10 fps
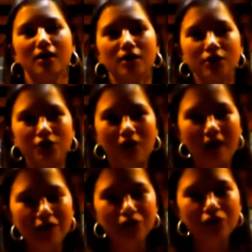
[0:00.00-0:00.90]
So
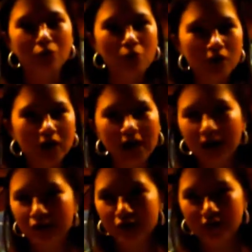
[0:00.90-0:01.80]
after looking
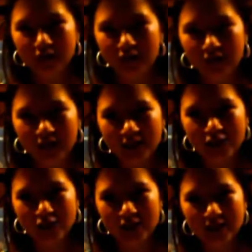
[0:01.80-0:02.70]
at those little
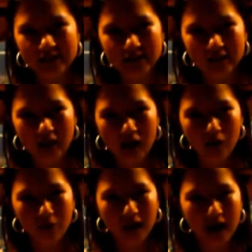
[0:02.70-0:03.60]
glitches,
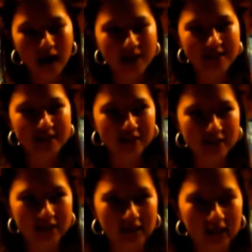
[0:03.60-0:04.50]
we had
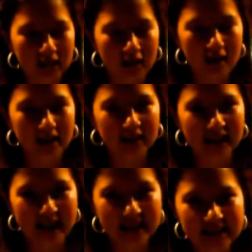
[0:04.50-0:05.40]
seriously
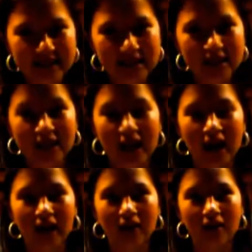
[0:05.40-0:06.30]
less
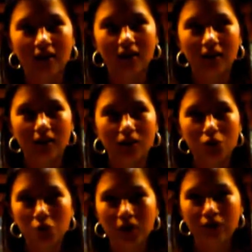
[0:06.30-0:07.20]
than
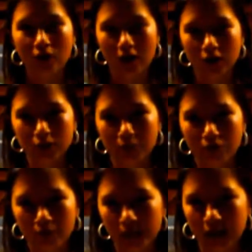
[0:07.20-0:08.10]
24 hours to
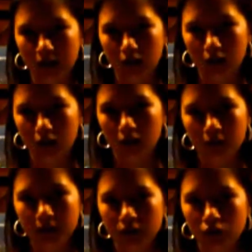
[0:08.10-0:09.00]
perform it.
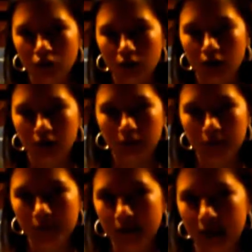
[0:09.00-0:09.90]
To learn it.
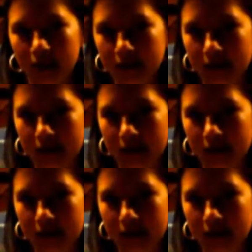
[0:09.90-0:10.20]
Maybe like 18